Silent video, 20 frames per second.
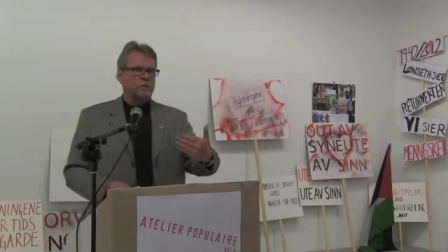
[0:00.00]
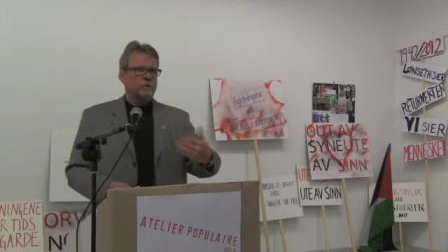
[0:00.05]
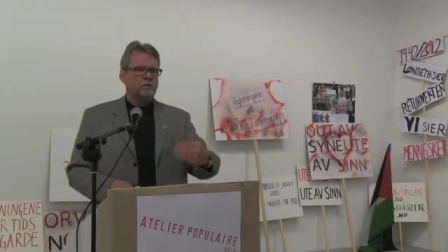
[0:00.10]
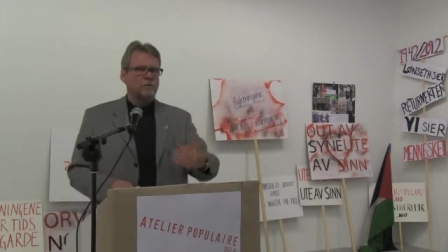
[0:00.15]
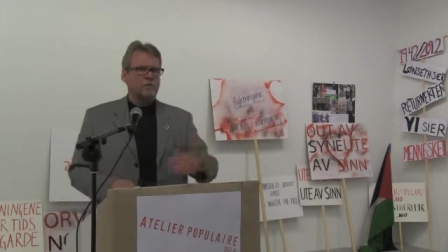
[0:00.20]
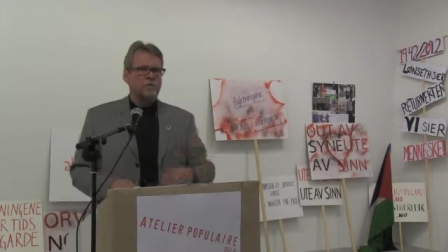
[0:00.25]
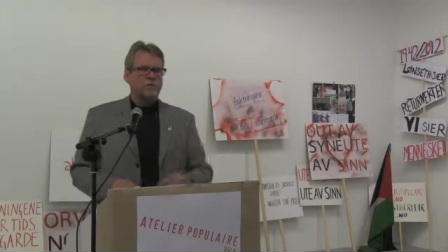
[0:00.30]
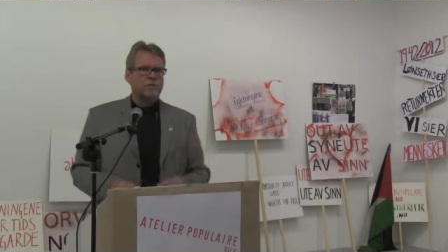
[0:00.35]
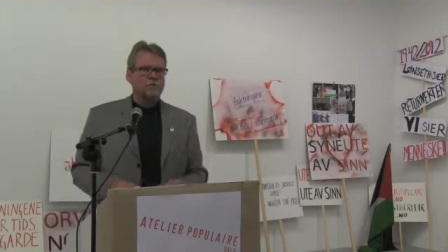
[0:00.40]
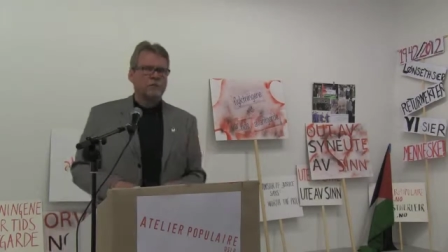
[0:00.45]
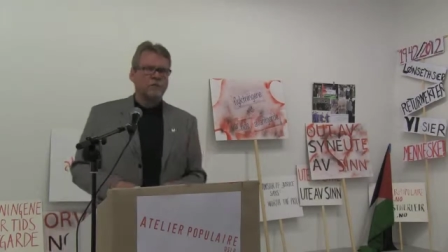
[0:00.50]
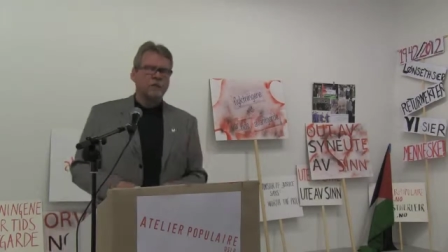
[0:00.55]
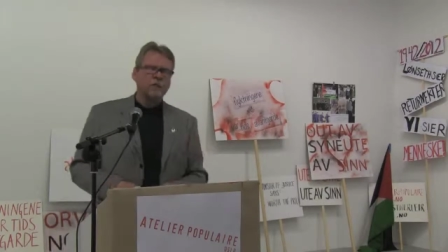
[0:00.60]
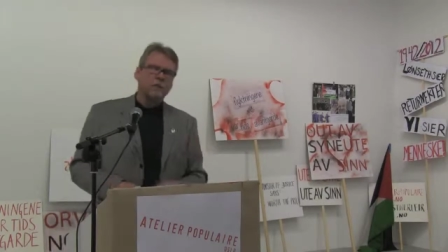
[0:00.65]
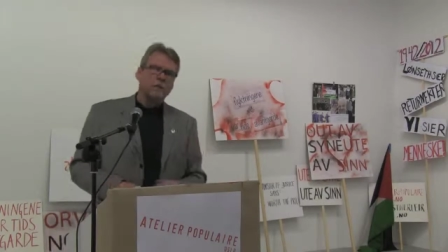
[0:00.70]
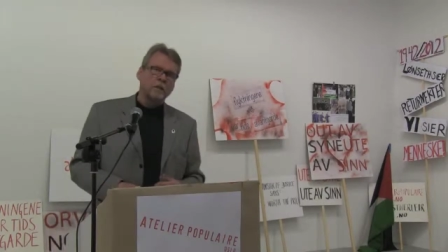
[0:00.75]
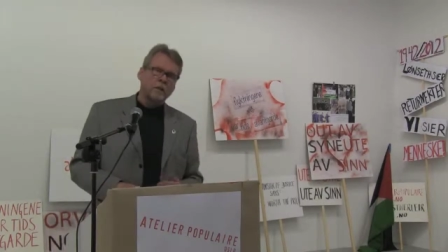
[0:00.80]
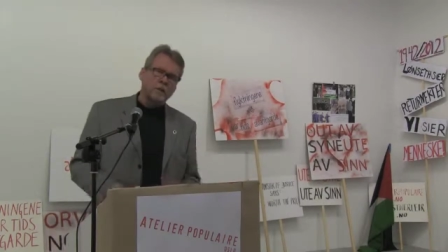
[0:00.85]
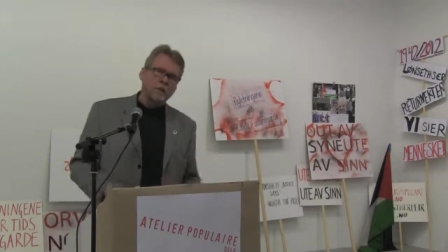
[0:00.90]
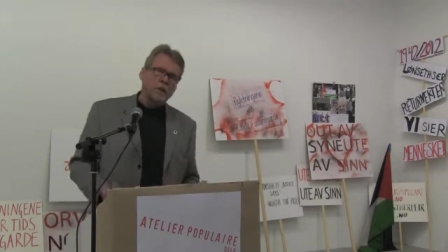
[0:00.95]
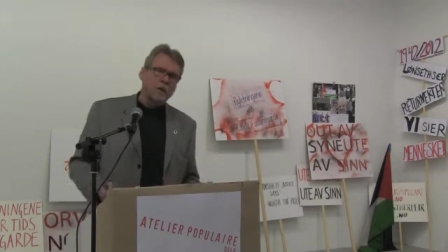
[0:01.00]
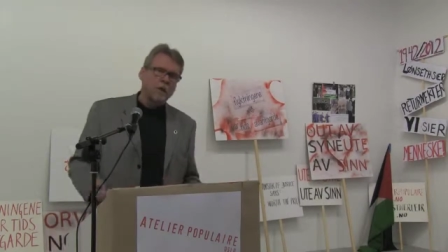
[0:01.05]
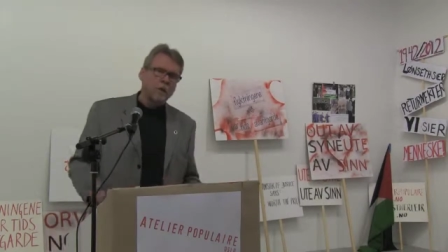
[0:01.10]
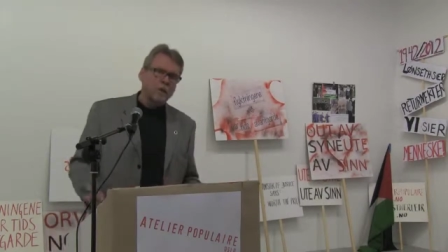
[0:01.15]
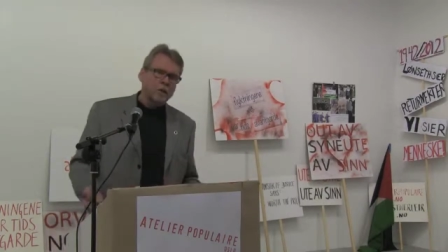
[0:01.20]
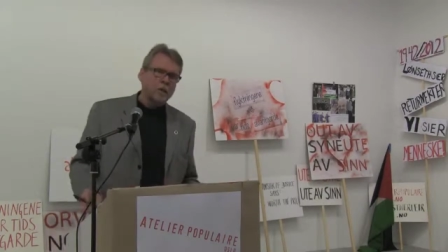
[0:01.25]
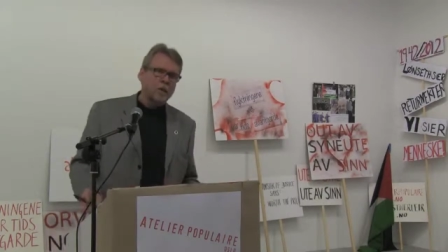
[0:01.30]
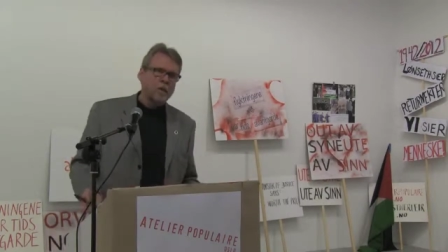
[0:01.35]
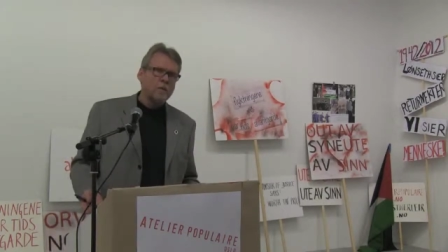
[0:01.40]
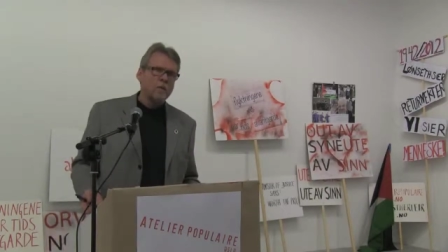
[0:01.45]
So they will say,
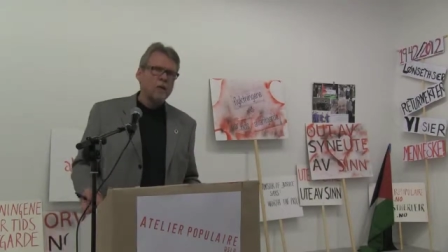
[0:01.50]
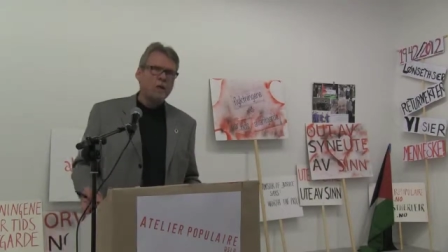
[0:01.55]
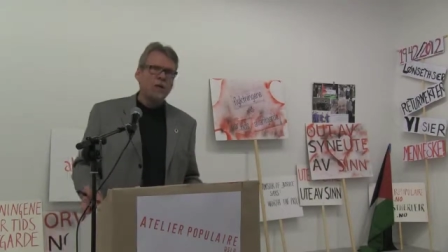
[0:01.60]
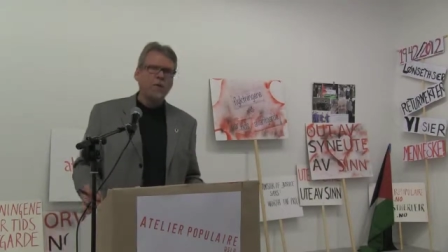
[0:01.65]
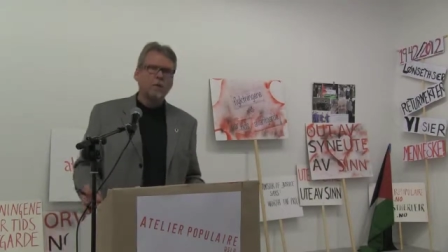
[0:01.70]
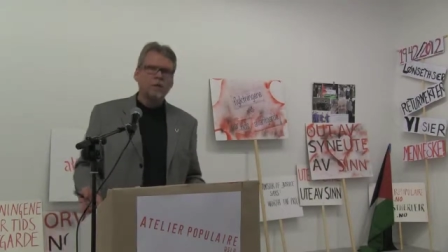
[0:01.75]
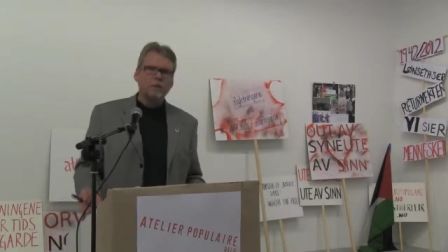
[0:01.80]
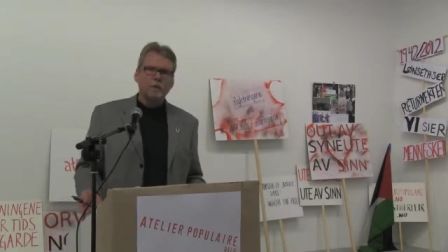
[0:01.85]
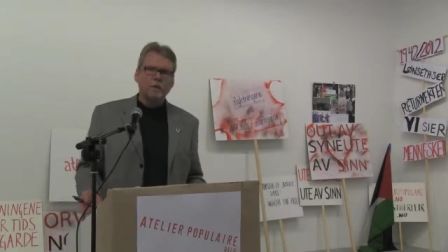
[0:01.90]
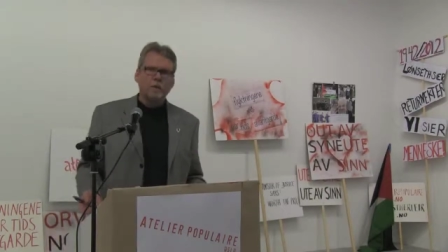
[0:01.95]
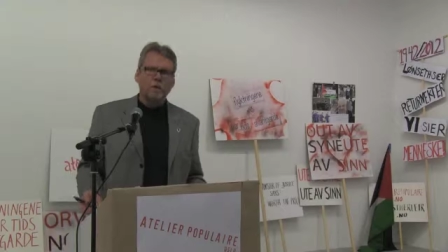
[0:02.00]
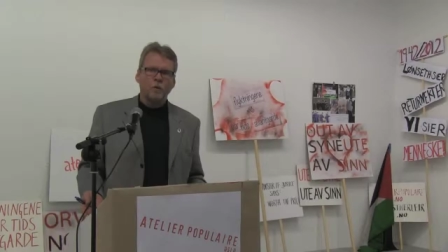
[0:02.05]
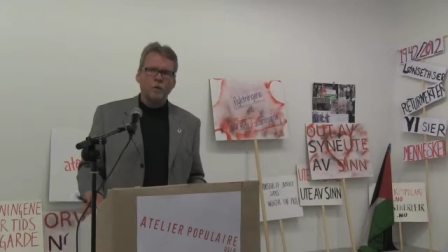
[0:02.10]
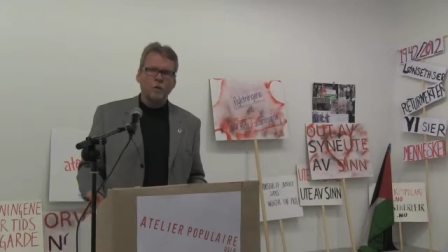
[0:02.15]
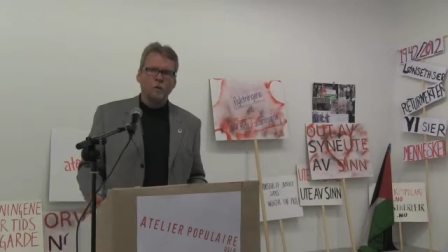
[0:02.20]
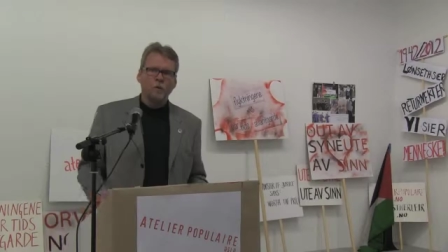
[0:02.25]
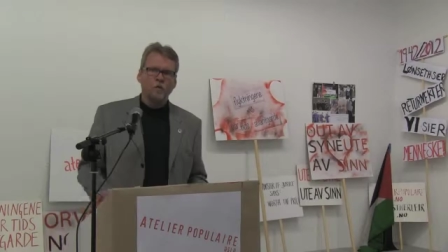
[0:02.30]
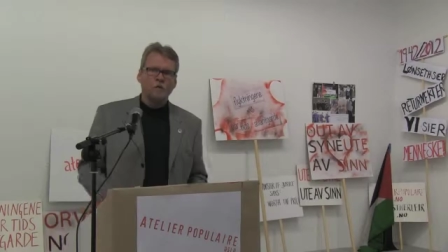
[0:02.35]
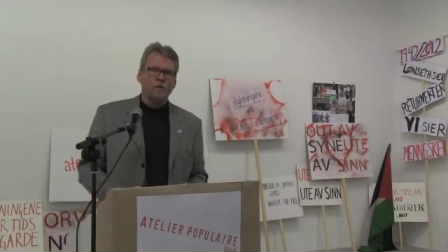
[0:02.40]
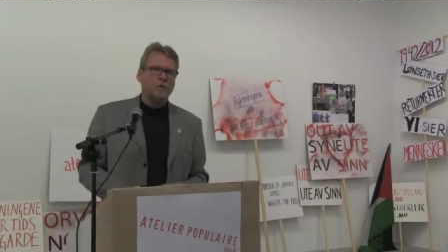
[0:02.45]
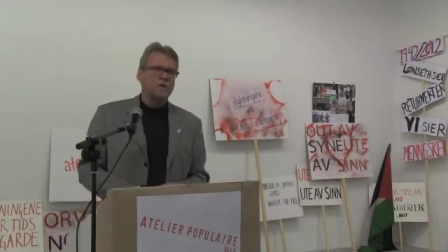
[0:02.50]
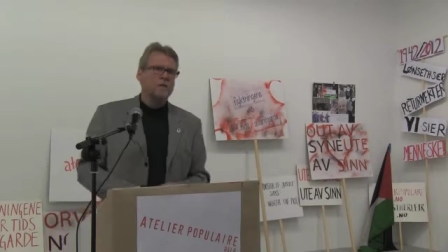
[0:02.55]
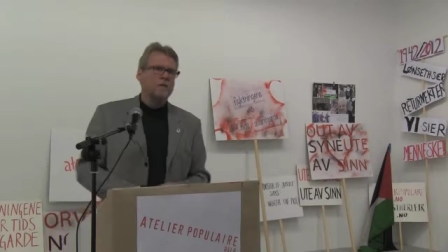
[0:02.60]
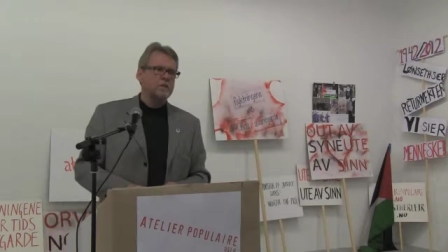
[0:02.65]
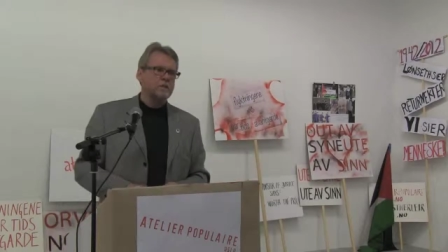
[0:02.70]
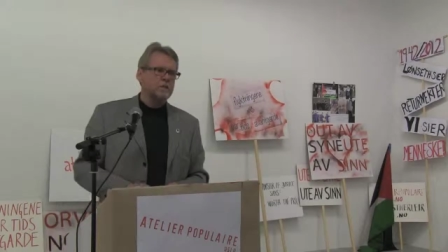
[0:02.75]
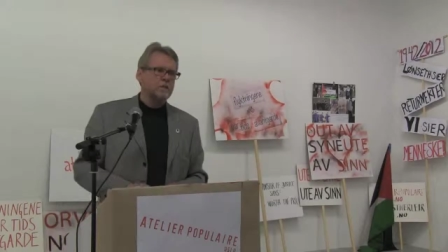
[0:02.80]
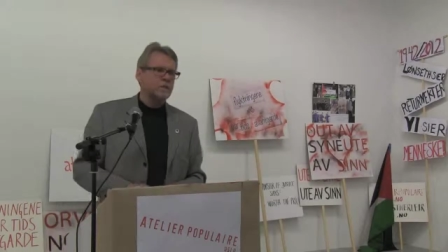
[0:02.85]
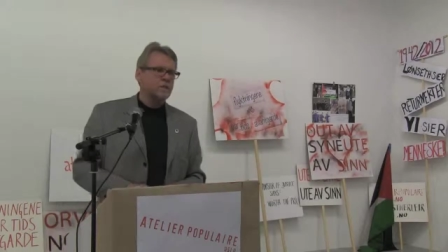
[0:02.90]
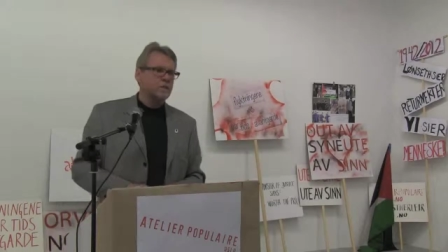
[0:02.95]
okay, my only option
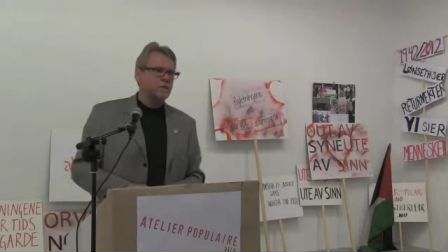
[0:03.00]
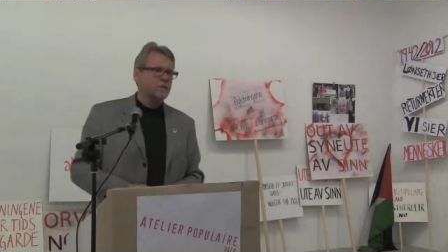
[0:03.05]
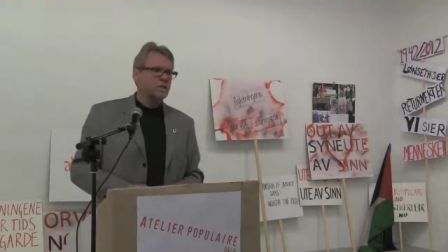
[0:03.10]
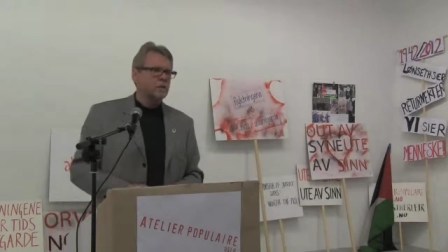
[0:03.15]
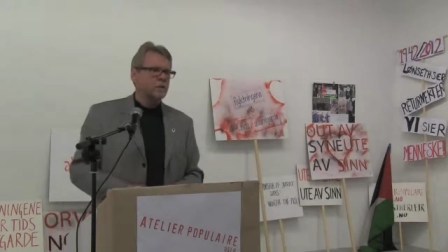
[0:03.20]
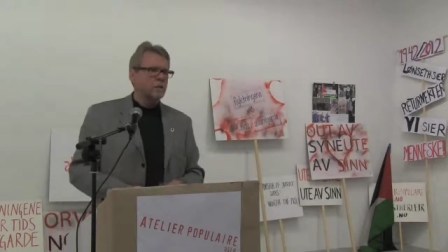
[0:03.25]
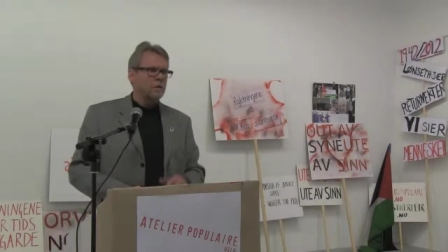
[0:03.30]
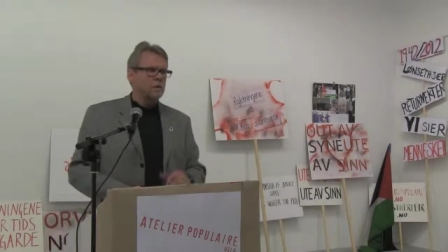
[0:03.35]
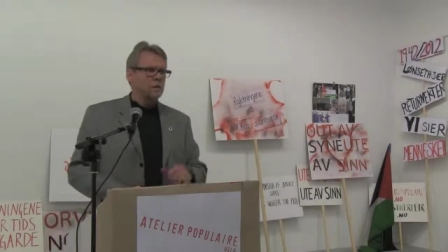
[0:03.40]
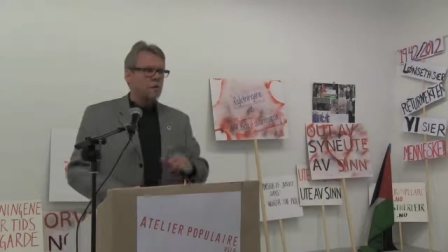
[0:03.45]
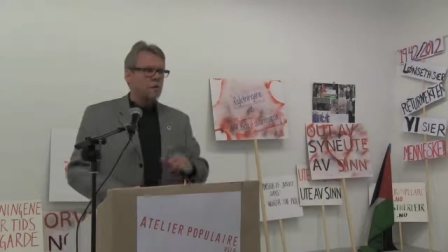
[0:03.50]
is to